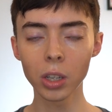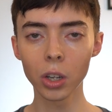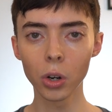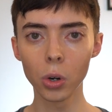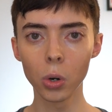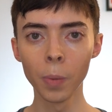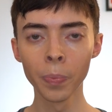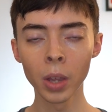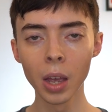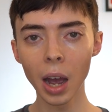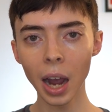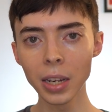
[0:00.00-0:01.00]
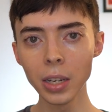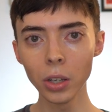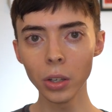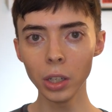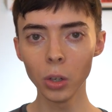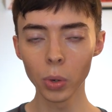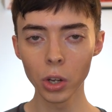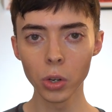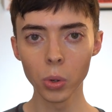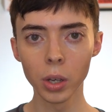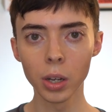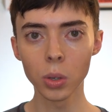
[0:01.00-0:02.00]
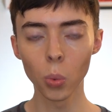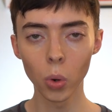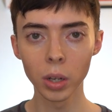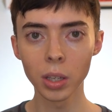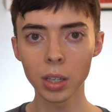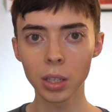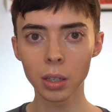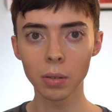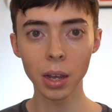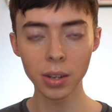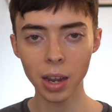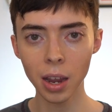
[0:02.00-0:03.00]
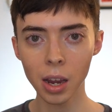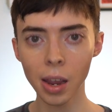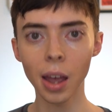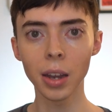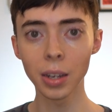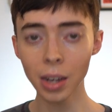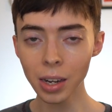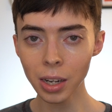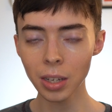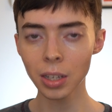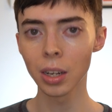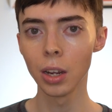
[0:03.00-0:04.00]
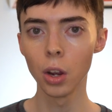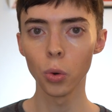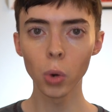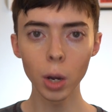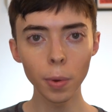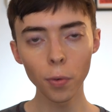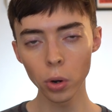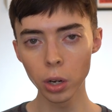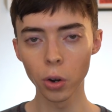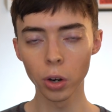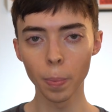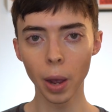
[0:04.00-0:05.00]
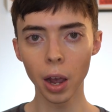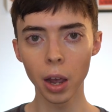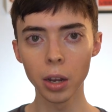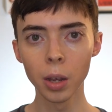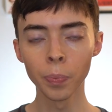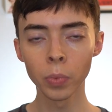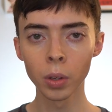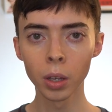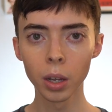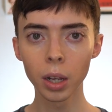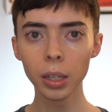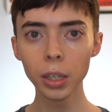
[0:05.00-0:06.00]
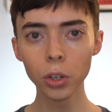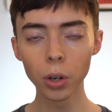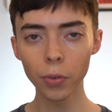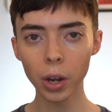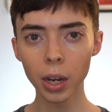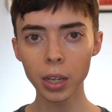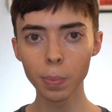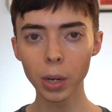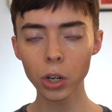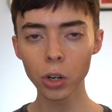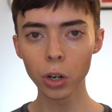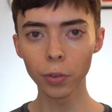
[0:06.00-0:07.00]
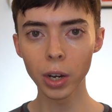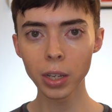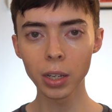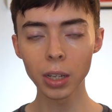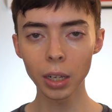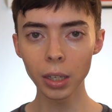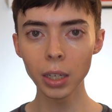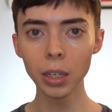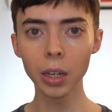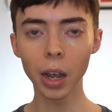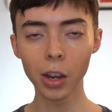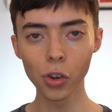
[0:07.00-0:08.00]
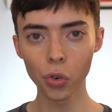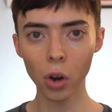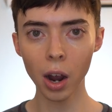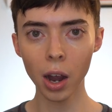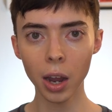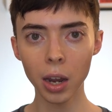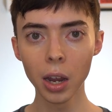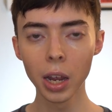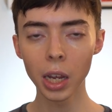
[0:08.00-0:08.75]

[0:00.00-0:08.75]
So ideally, you want to do this once a day at night, right before you go to bed. Clean your face, make sure your face is clean and dry.